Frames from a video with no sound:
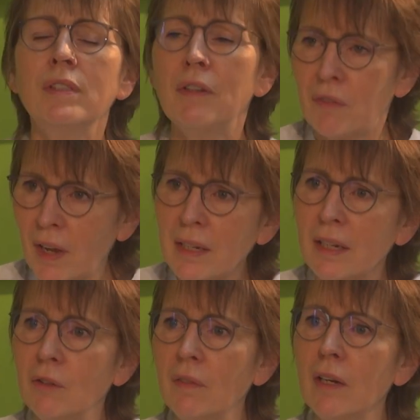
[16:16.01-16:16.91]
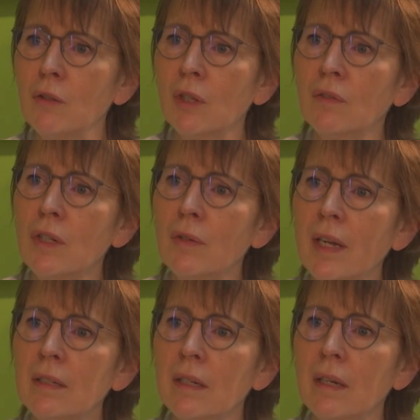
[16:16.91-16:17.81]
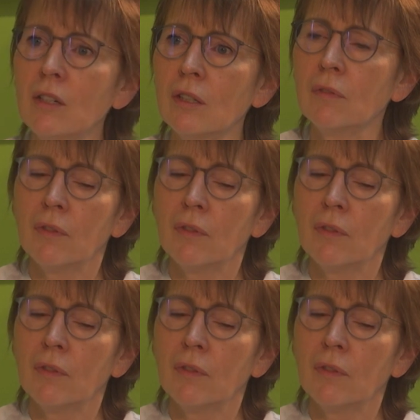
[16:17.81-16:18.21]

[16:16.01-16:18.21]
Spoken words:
defending the values of the United Nations.